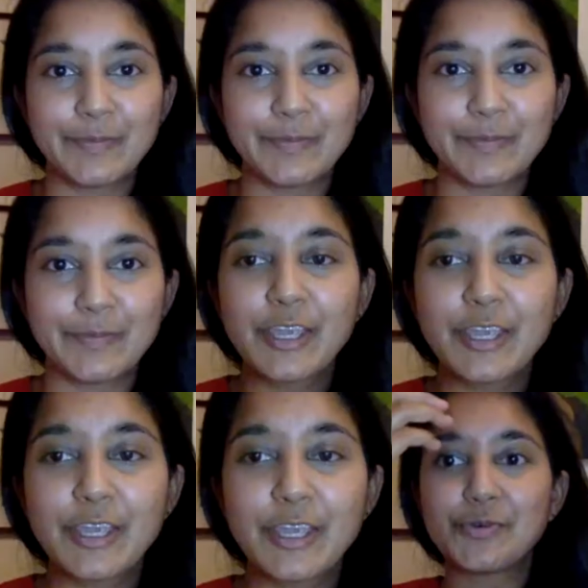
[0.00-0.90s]
Thank
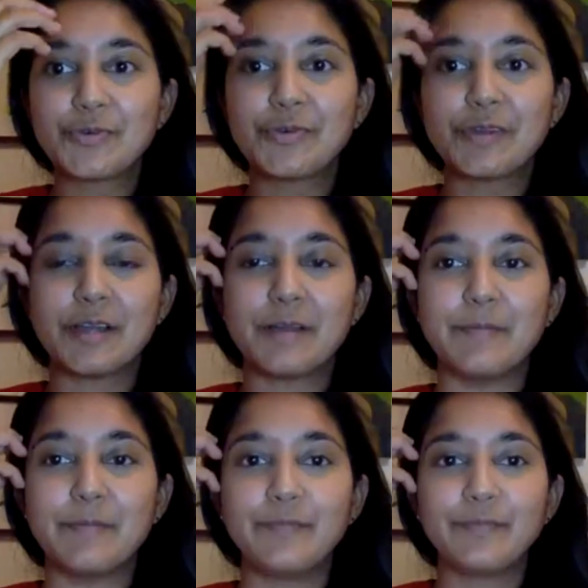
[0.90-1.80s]
you.
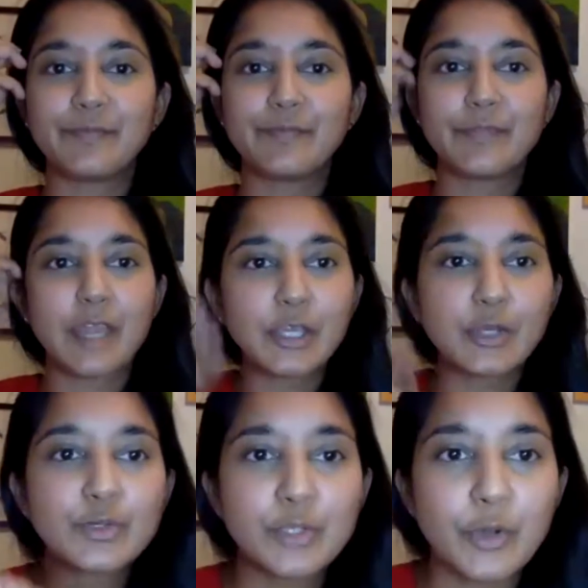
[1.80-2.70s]
Thank
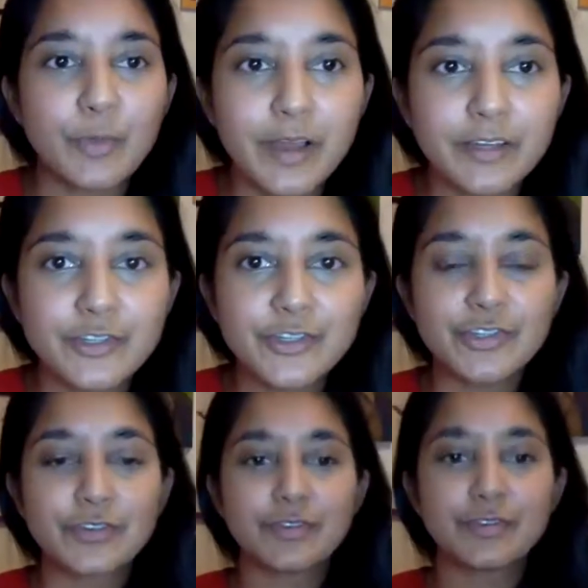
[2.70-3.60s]
you so
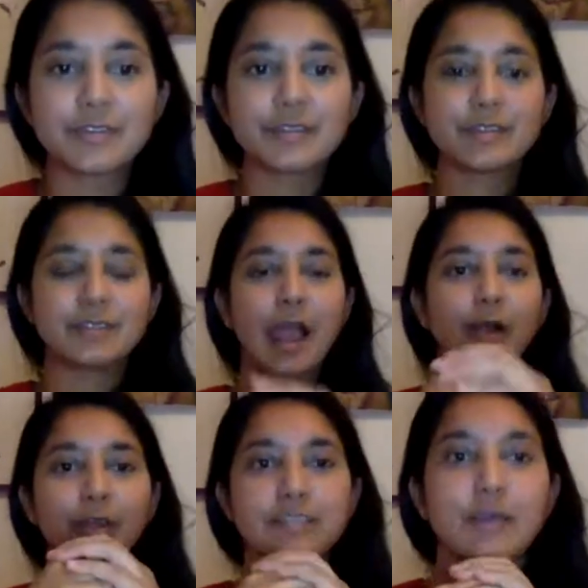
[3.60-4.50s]
much,
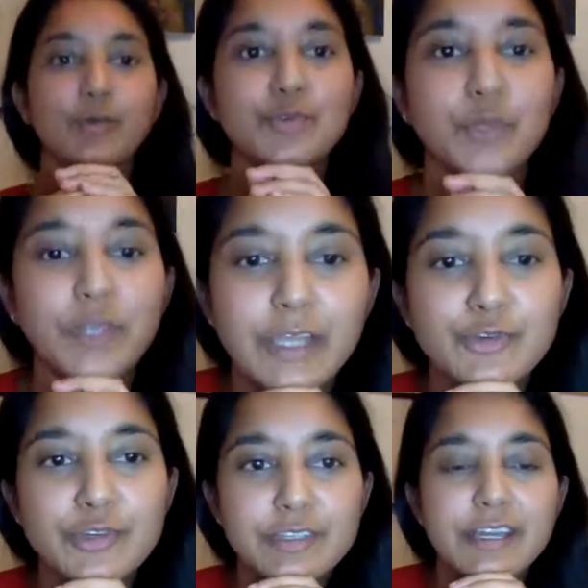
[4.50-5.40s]
Alex. That was really
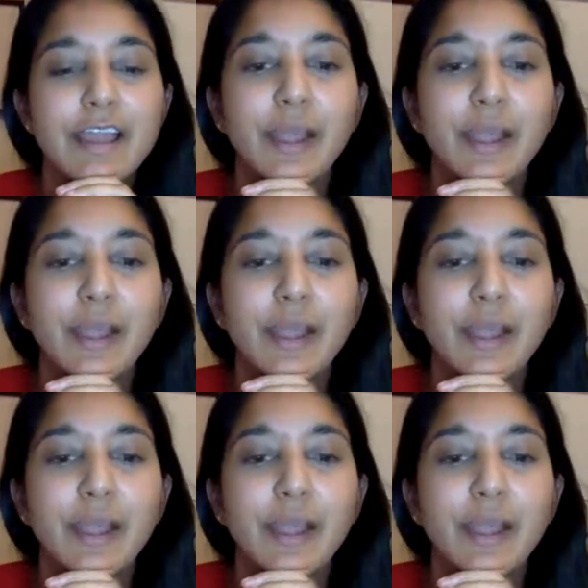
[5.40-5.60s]
interesting.